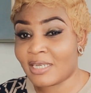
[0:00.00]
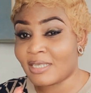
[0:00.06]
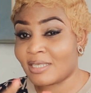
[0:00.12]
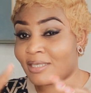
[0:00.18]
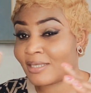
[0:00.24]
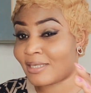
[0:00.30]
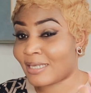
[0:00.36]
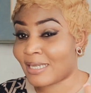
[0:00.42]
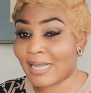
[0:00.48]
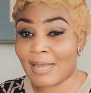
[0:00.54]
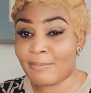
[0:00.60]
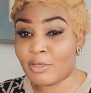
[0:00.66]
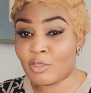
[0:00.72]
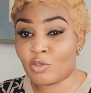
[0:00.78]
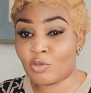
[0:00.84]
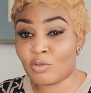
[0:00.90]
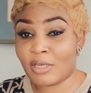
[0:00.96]
is
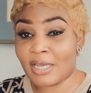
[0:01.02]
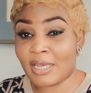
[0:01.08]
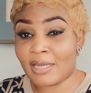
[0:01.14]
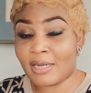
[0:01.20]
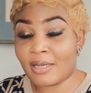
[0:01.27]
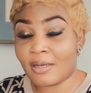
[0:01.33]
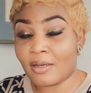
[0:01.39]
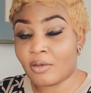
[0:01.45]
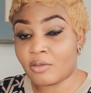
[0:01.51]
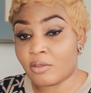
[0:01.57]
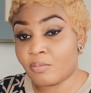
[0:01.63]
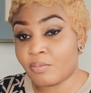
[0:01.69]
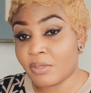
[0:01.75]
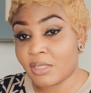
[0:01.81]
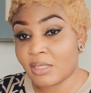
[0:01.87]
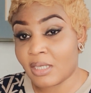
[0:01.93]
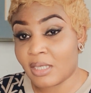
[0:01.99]
coming together
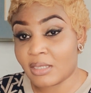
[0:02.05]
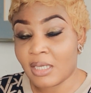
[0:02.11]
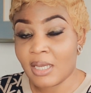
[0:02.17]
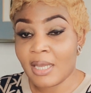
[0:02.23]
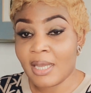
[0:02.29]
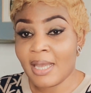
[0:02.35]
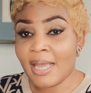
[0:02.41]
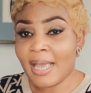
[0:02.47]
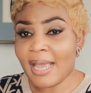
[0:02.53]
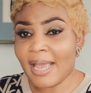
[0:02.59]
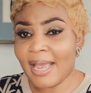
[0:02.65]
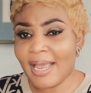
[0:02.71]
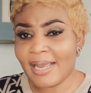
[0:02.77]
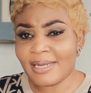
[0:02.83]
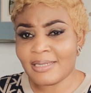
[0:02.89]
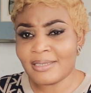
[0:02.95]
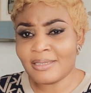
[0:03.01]
100%,
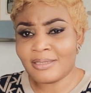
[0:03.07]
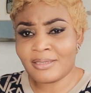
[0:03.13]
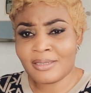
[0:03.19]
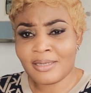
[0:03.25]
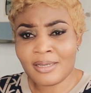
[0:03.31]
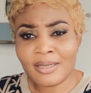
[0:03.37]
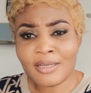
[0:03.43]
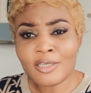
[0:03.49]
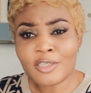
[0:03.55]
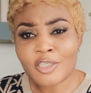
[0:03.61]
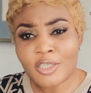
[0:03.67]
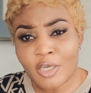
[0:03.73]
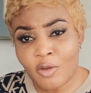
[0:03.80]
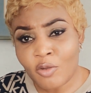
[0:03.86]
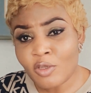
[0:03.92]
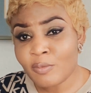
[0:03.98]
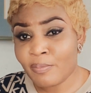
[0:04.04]
and she
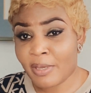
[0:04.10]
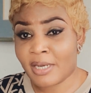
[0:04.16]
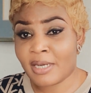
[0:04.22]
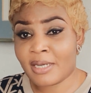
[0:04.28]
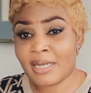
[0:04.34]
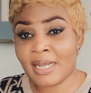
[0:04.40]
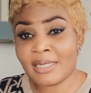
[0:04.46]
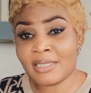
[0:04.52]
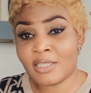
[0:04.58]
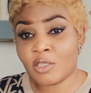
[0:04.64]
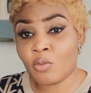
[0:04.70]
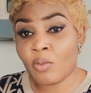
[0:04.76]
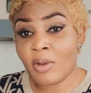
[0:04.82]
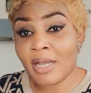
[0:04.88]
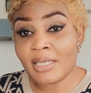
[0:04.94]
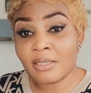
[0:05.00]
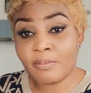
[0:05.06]
looks better than she
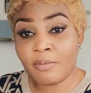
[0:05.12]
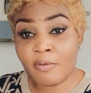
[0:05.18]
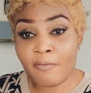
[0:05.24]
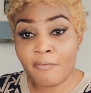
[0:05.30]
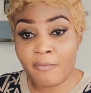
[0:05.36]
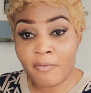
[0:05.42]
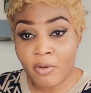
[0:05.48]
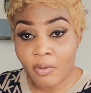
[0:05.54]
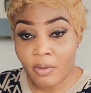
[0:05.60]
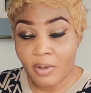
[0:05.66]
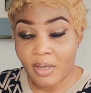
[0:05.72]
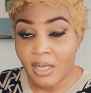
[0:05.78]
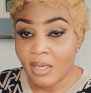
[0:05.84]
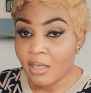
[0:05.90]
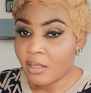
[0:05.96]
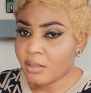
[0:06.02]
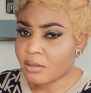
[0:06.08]
was before.
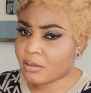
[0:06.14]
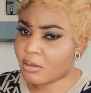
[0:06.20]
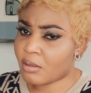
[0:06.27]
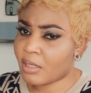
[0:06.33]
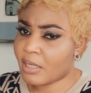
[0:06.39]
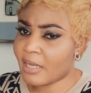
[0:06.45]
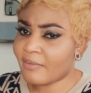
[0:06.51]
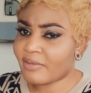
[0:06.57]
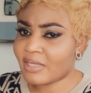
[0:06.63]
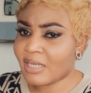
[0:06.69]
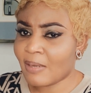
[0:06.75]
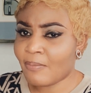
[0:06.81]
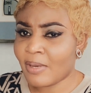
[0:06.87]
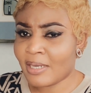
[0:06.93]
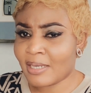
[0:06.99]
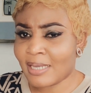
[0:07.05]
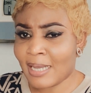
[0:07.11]
So if
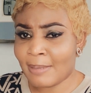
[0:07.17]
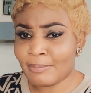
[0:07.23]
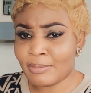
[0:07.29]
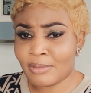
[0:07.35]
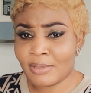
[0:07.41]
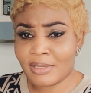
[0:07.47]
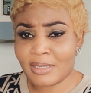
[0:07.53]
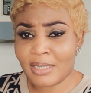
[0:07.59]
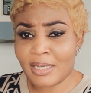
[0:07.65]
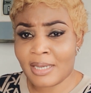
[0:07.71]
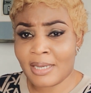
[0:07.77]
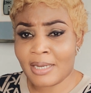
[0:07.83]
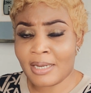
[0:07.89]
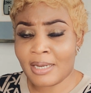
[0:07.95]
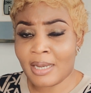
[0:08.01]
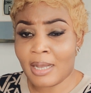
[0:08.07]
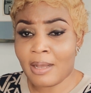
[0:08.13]
someone comes to say,
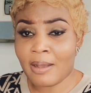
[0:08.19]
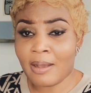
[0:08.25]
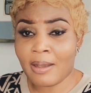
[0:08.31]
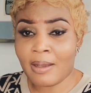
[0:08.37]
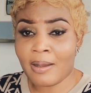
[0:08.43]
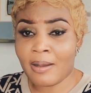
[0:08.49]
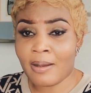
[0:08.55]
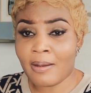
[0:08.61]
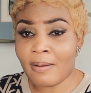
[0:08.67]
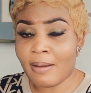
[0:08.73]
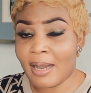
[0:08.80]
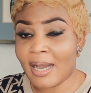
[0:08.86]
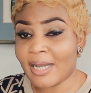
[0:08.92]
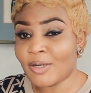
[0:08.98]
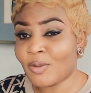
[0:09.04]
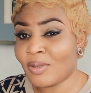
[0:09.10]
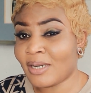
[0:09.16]

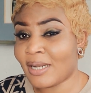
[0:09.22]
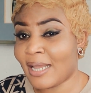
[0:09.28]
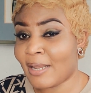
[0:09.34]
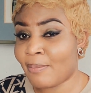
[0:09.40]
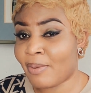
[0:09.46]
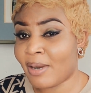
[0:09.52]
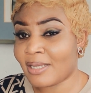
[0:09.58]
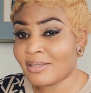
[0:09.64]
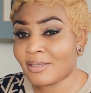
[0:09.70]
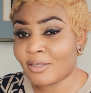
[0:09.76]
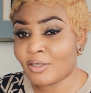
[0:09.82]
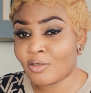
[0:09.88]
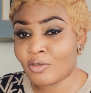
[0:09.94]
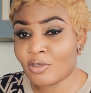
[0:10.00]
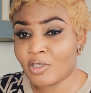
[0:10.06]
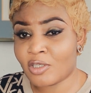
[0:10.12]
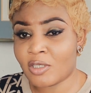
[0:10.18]
I don't like plastic
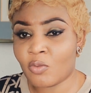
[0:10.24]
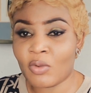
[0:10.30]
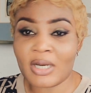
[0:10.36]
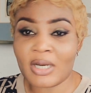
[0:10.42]
surgery,